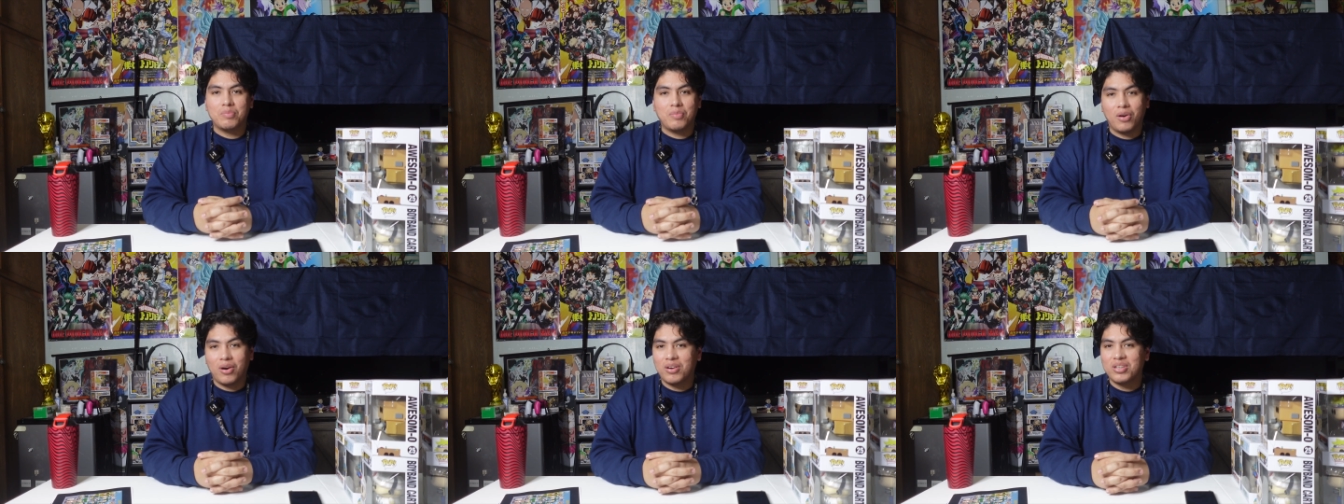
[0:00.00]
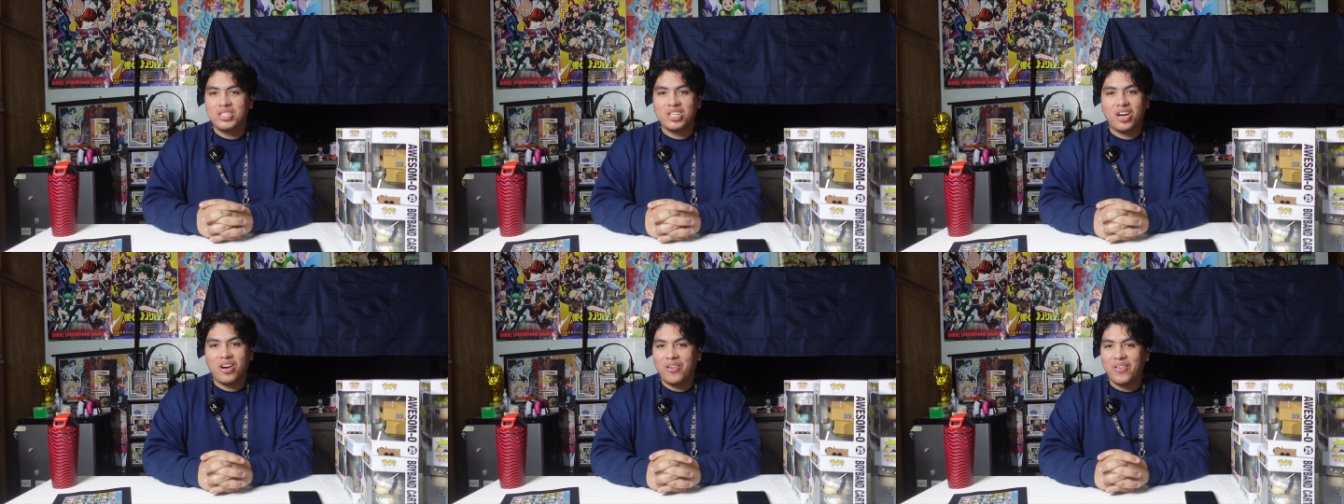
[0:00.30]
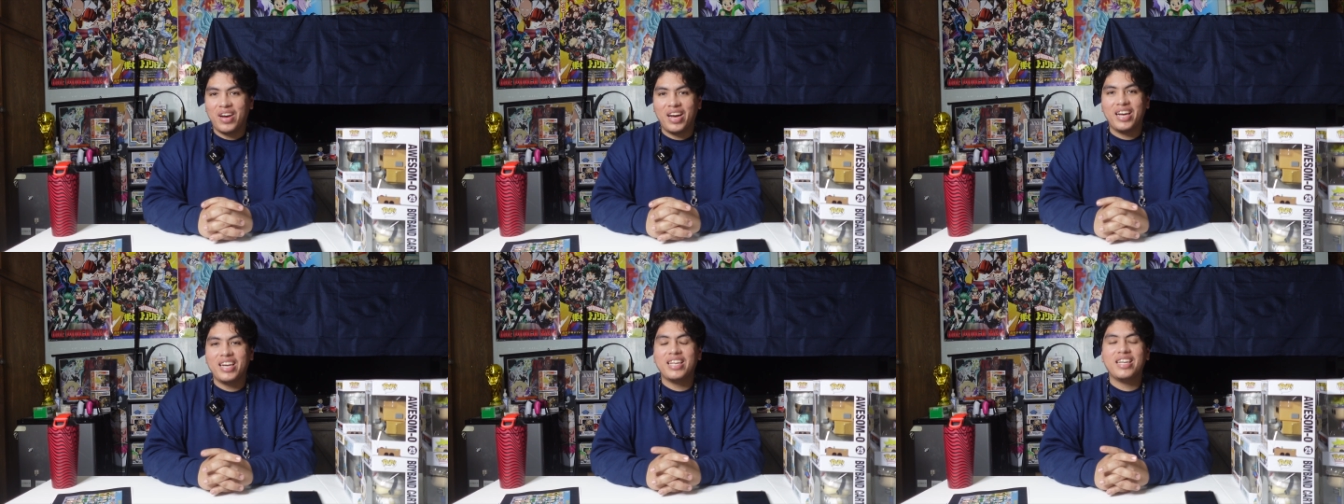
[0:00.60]
March
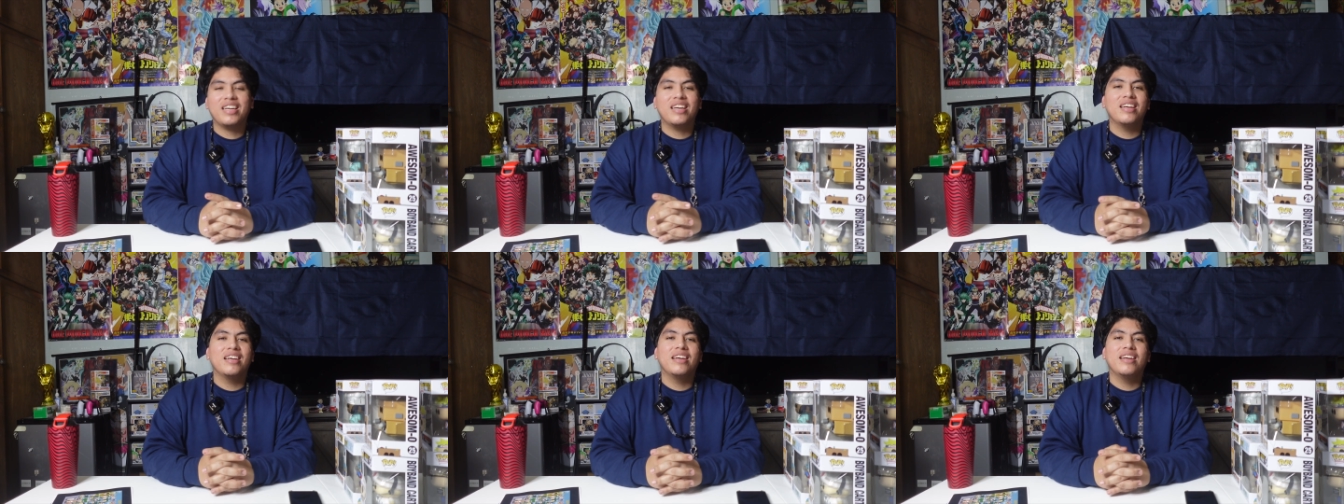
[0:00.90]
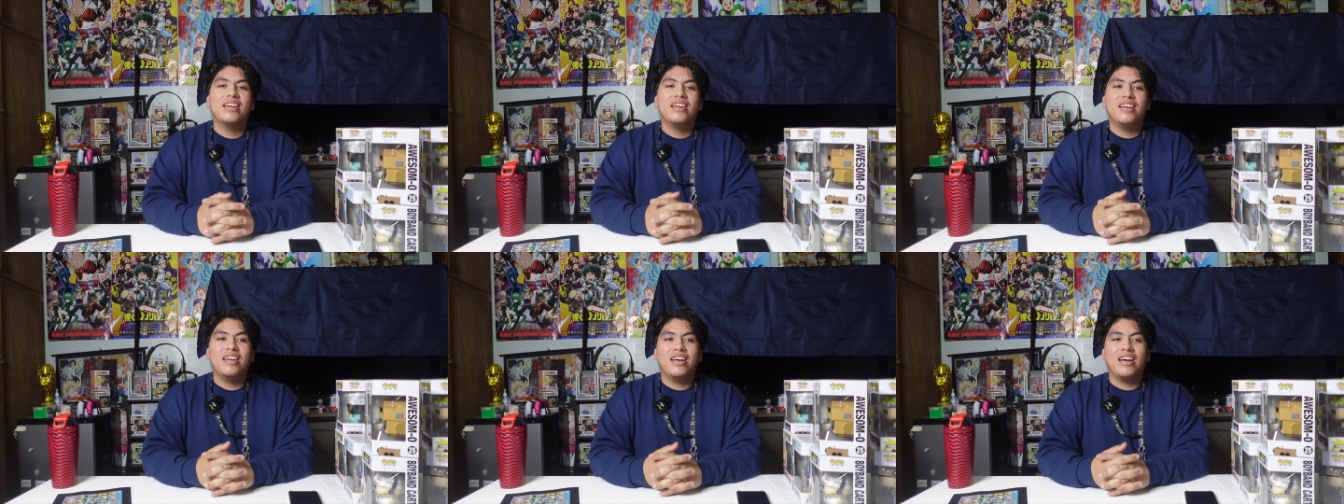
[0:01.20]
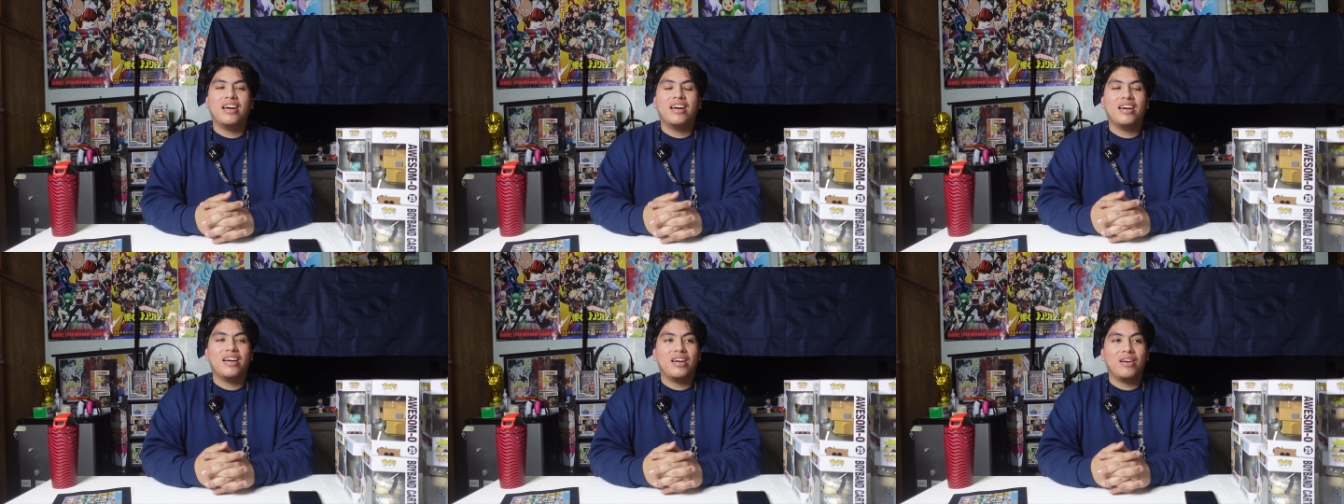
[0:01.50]
already.
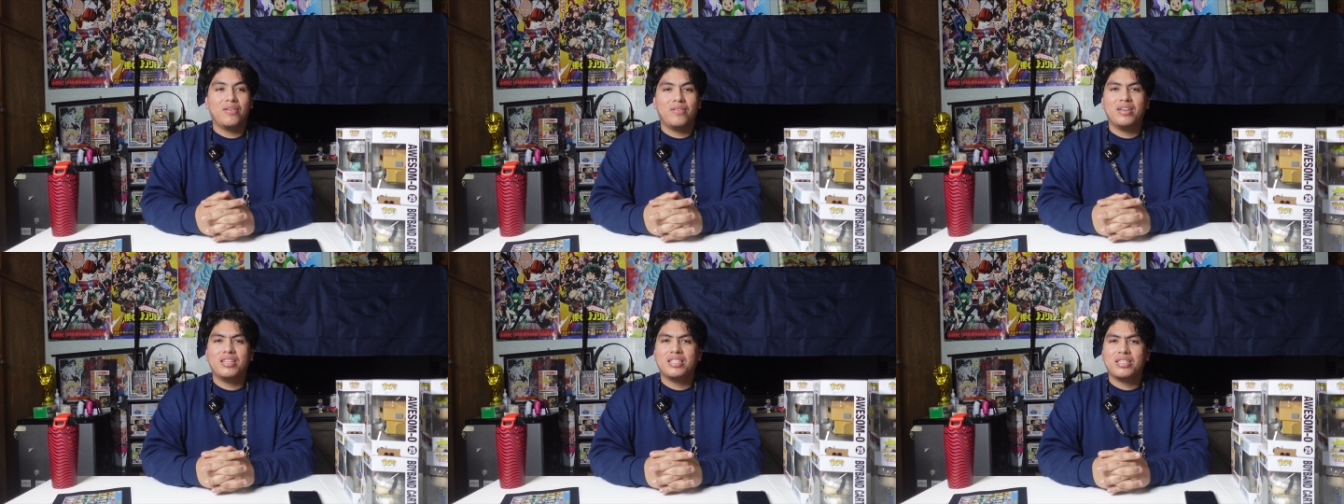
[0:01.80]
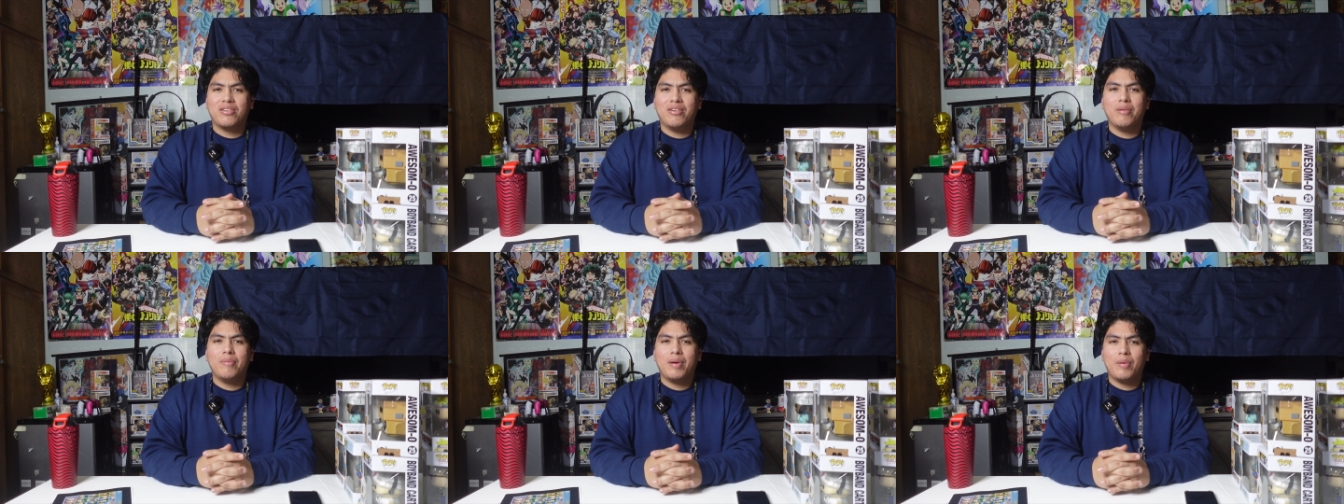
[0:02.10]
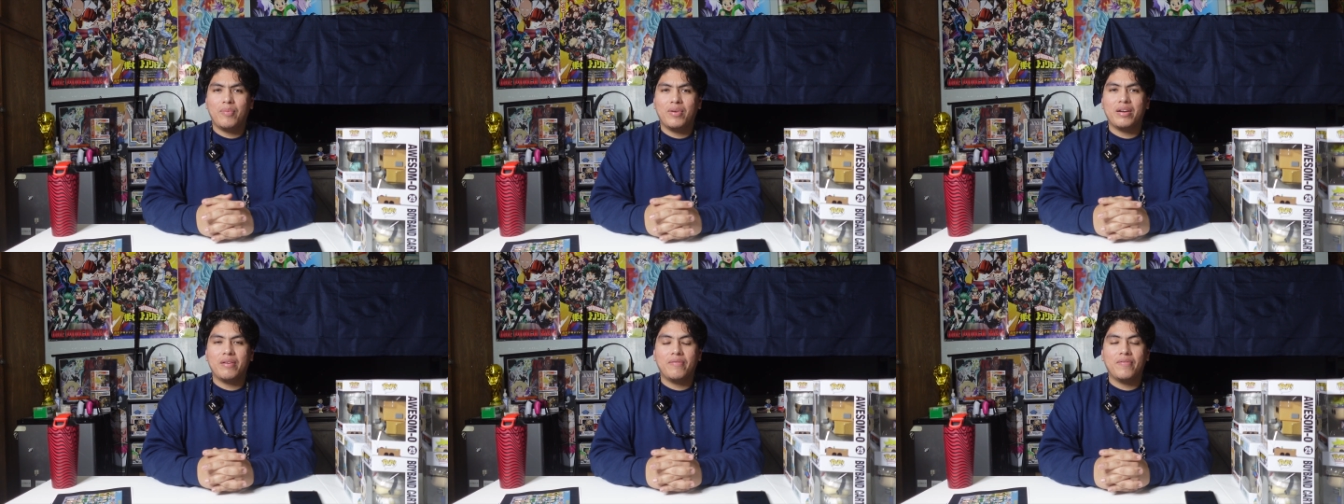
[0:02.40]
Uh, it's going by
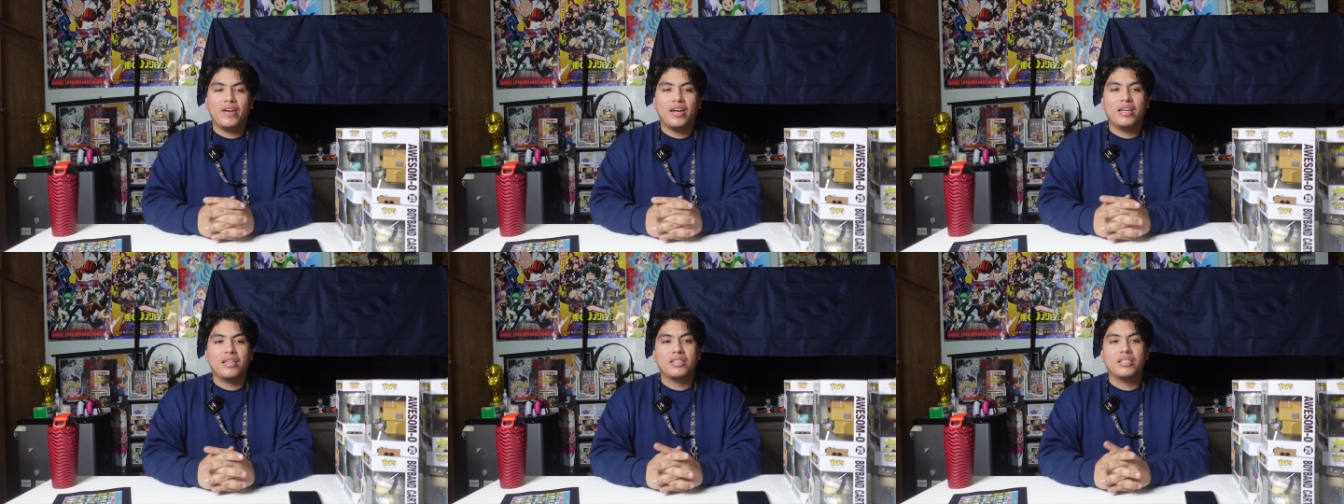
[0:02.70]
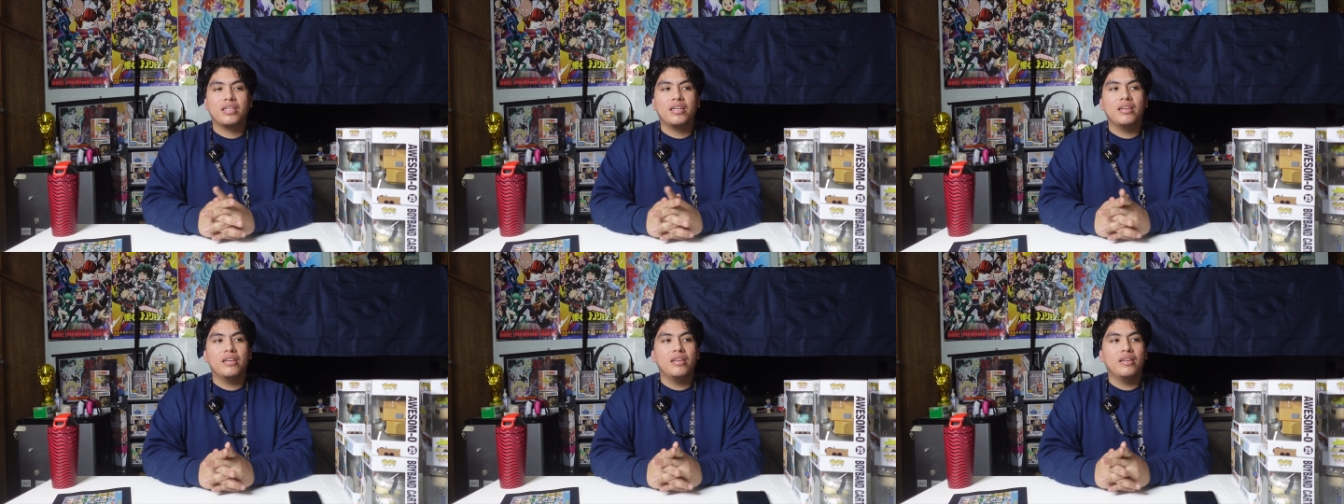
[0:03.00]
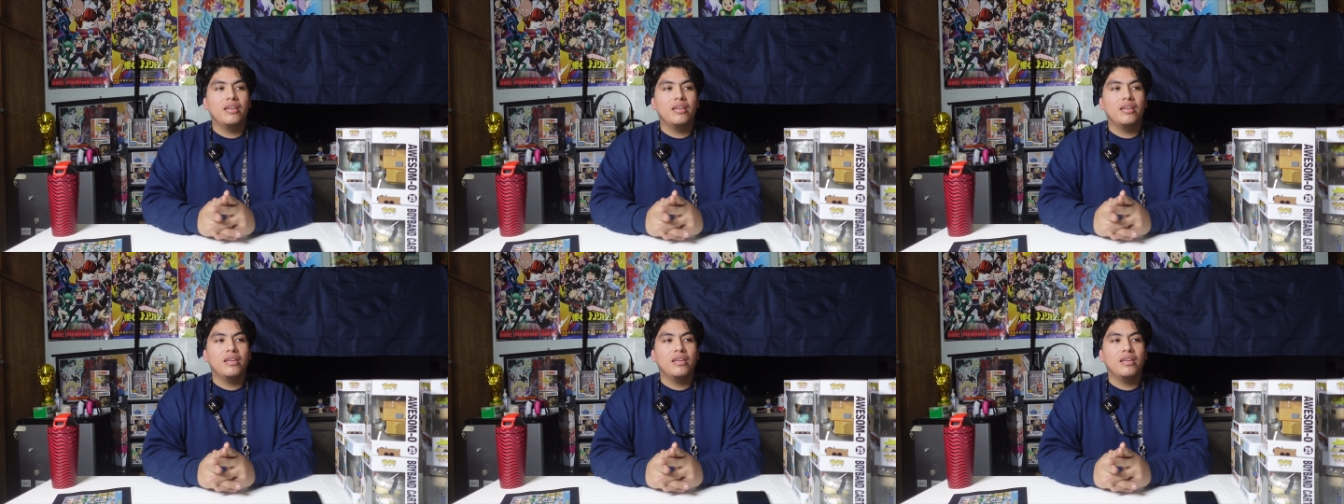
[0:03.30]
pretty fast.